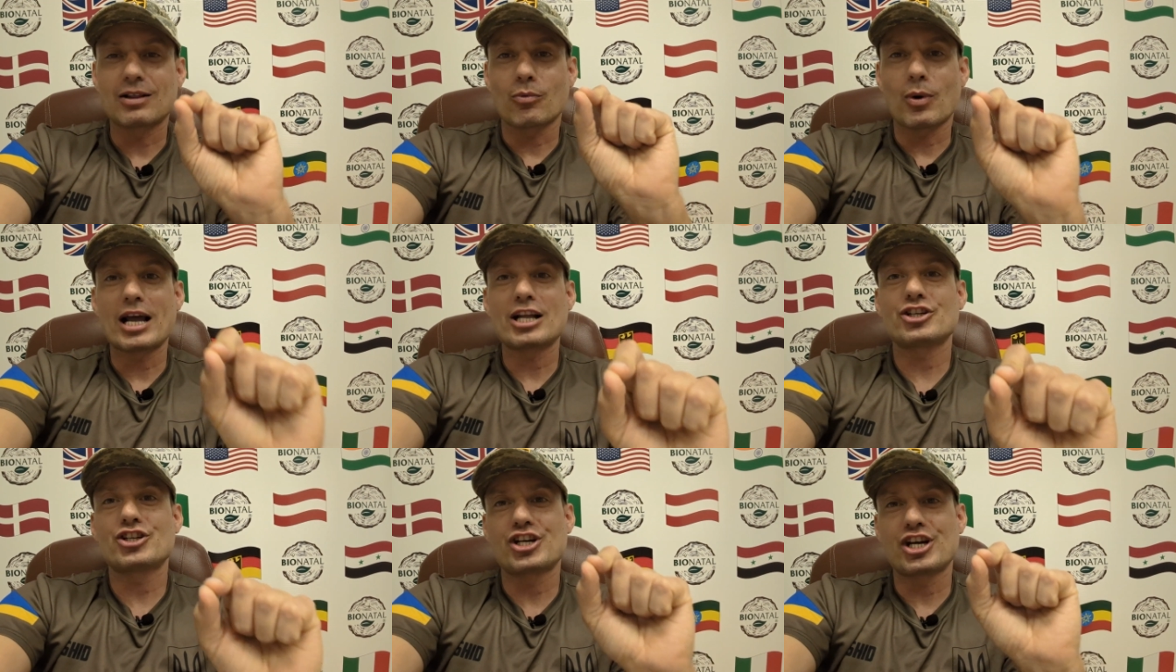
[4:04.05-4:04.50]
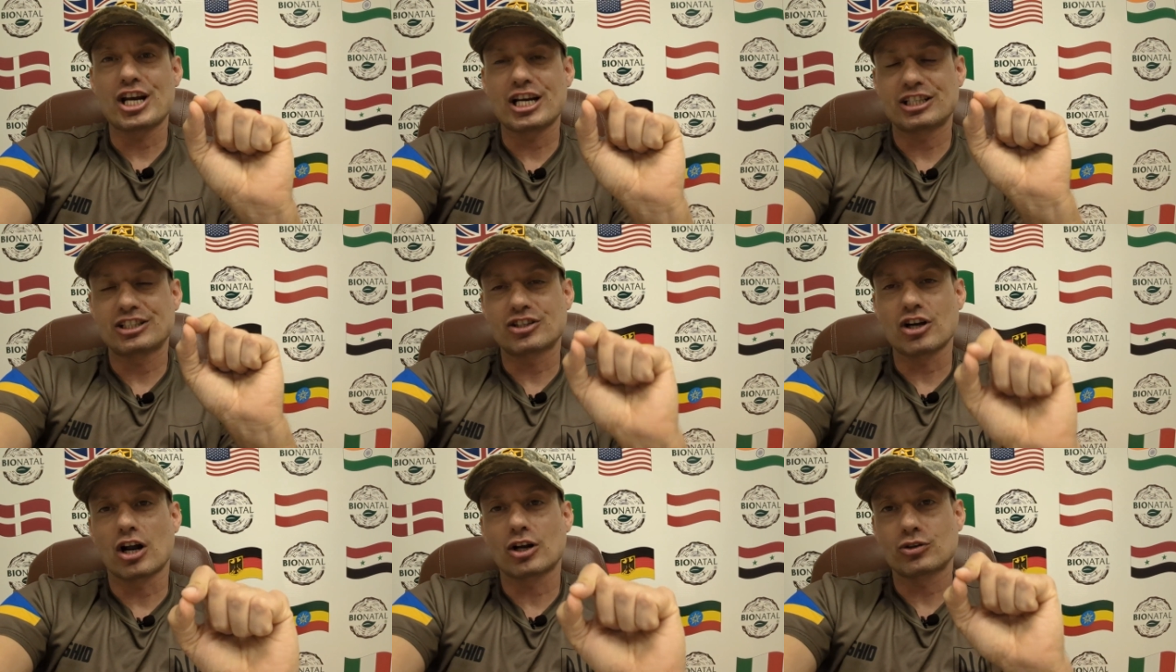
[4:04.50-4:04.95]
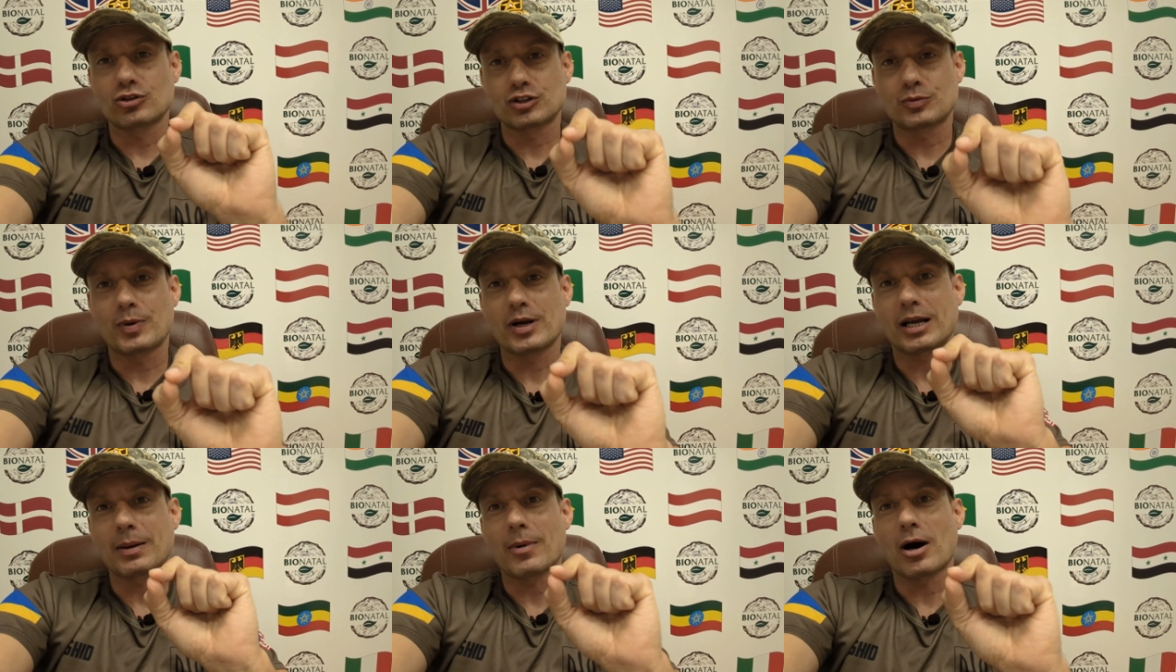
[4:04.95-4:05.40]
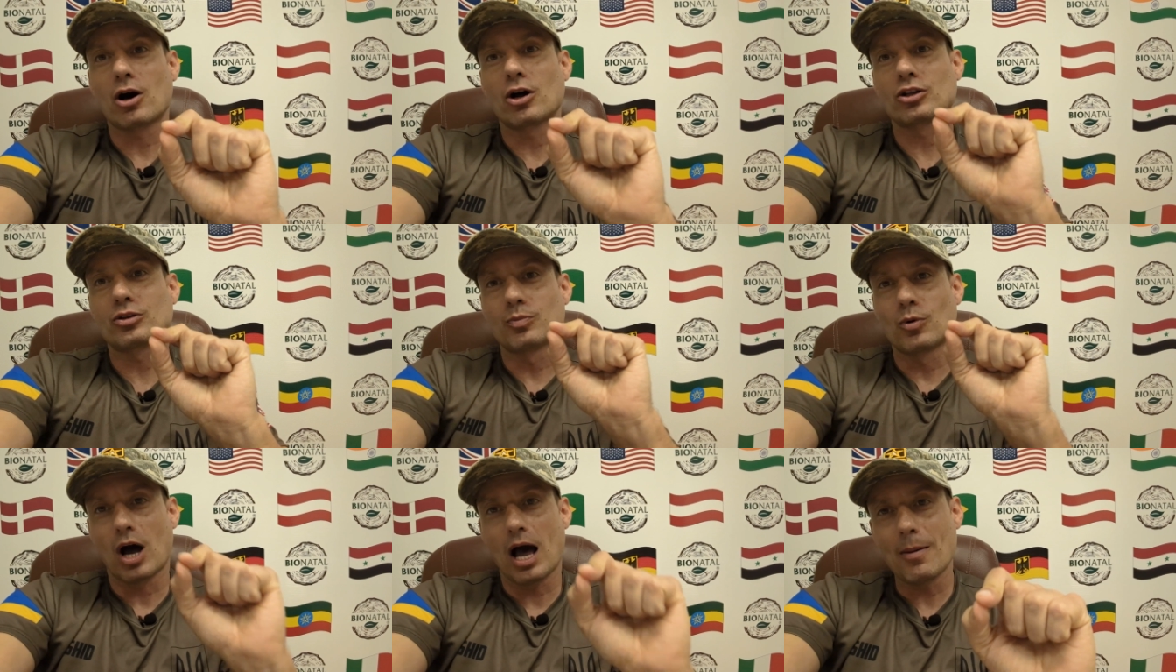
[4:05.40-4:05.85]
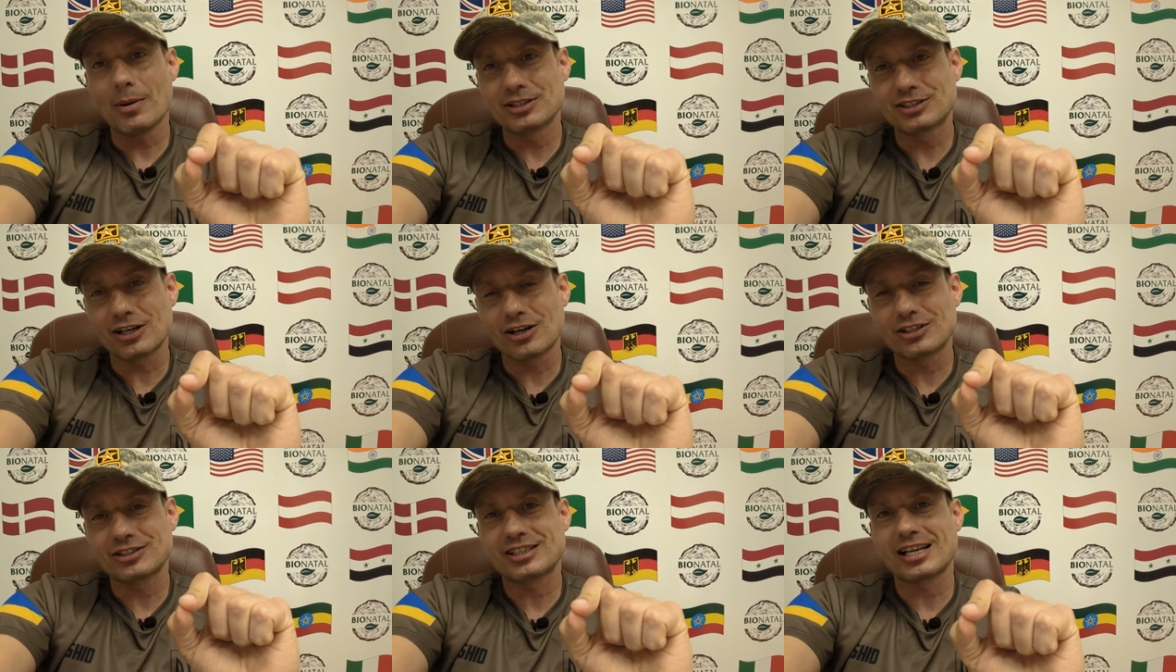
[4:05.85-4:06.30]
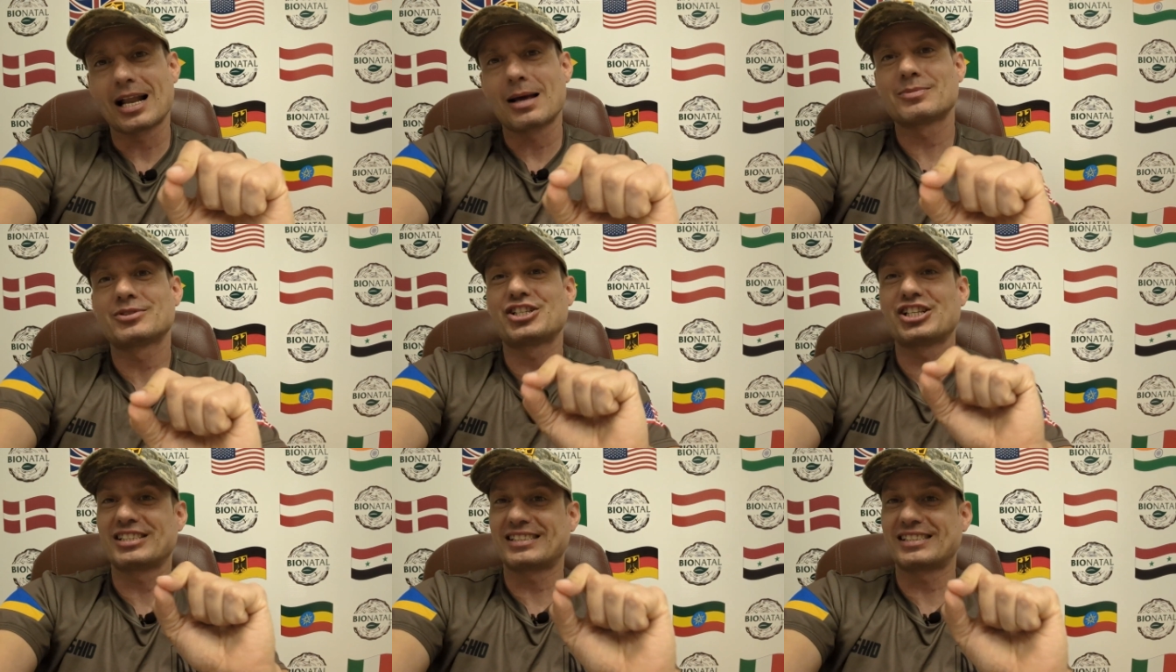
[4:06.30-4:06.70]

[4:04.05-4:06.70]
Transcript: And when she started to speak about Muhammad Sallallahu Alaihi Wasallam,